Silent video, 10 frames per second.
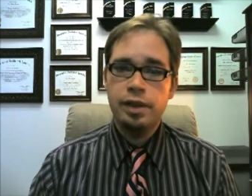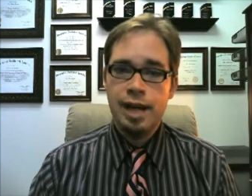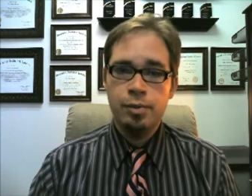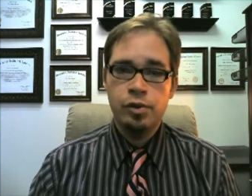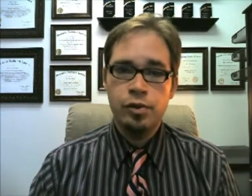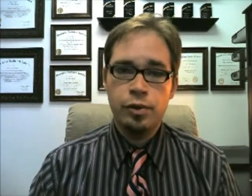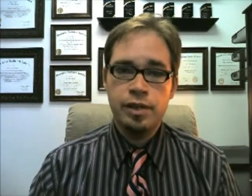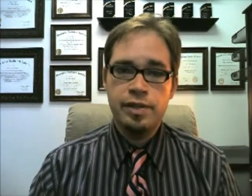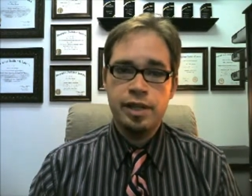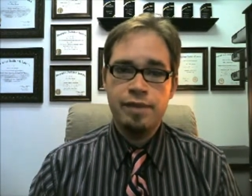
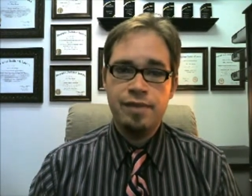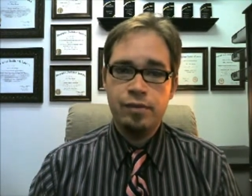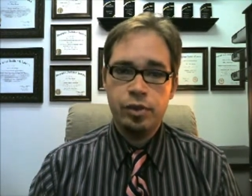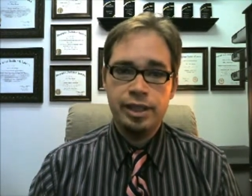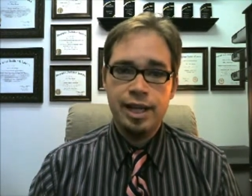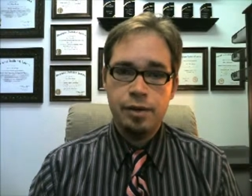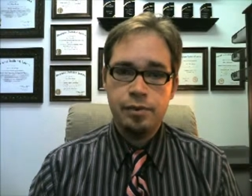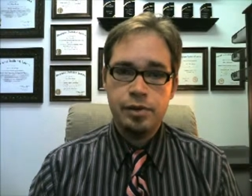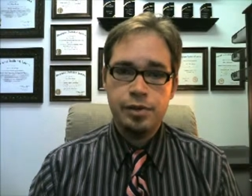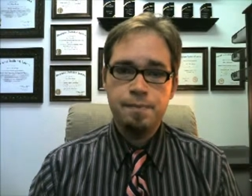laboratories that I've ever
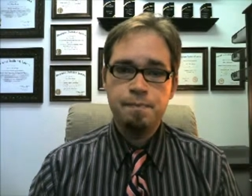encountered,